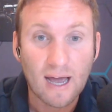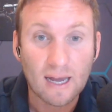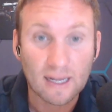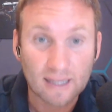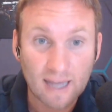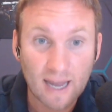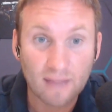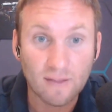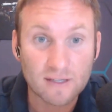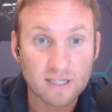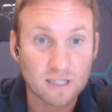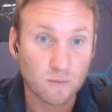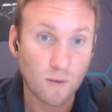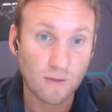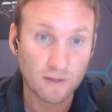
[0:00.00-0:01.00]
And again, this
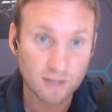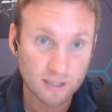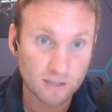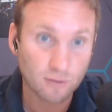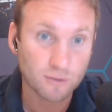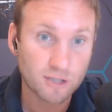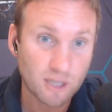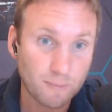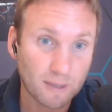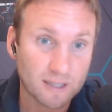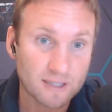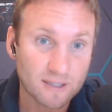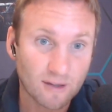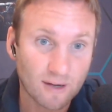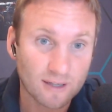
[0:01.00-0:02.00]
is where the digital
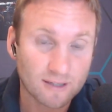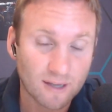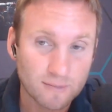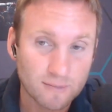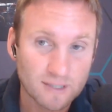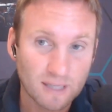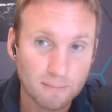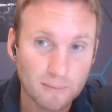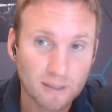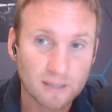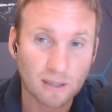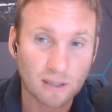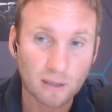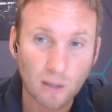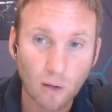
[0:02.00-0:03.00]
shipping side comes in,
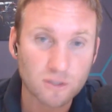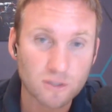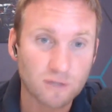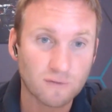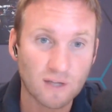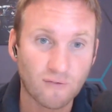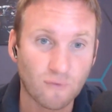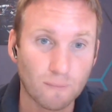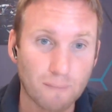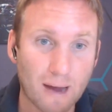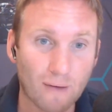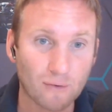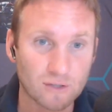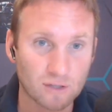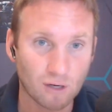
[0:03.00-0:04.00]
because lots of different
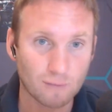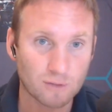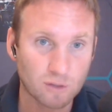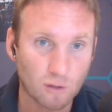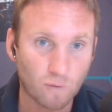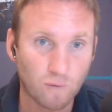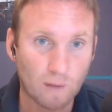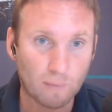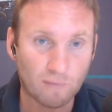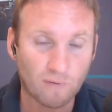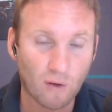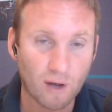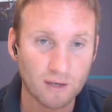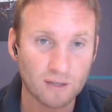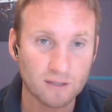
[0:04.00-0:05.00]
maritime software
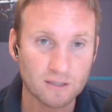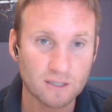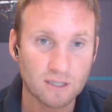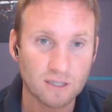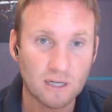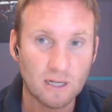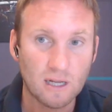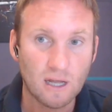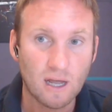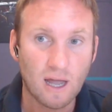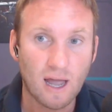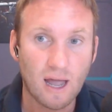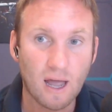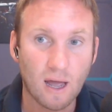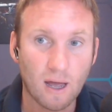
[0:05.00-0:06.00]
providers
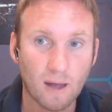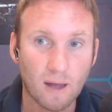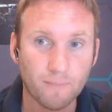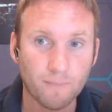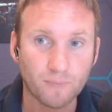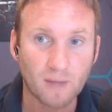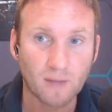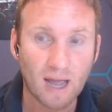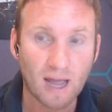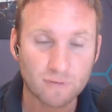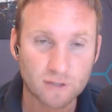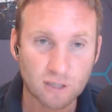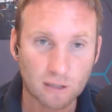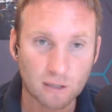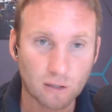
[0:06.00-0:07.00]

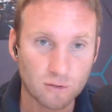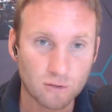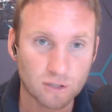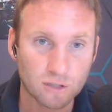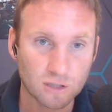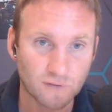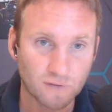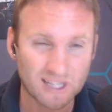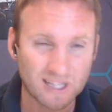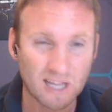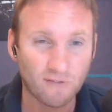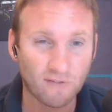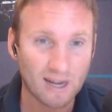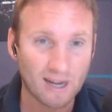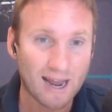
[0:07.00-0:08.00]
have solutions for
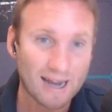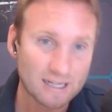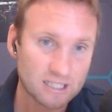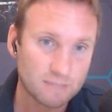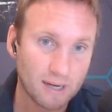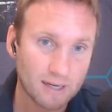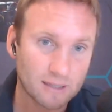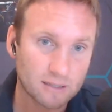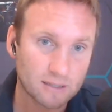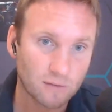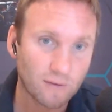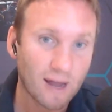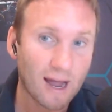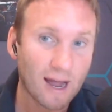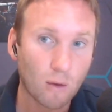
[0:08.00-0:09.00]
different aspects
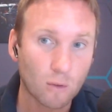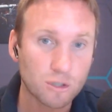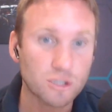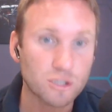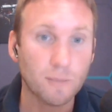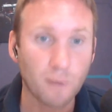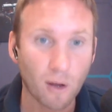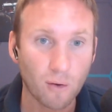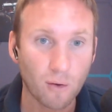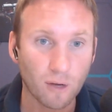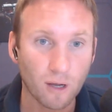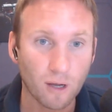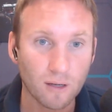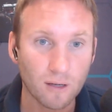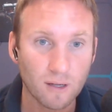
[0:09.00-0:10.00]
of how a ship
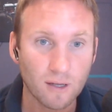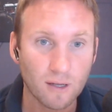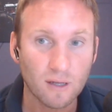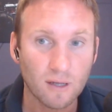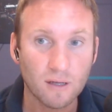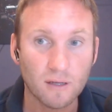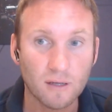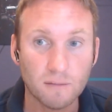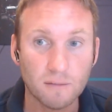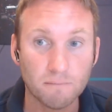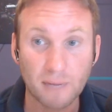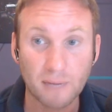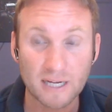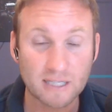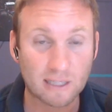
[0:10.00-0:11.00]
owner
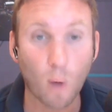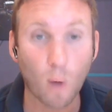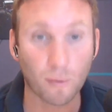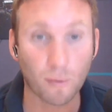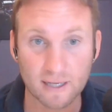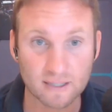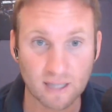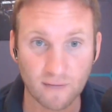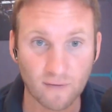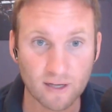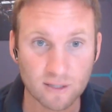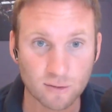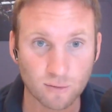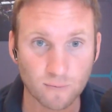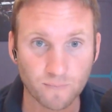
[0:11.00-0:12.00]
basically operates their
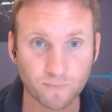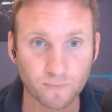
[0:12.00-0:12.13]
vessel.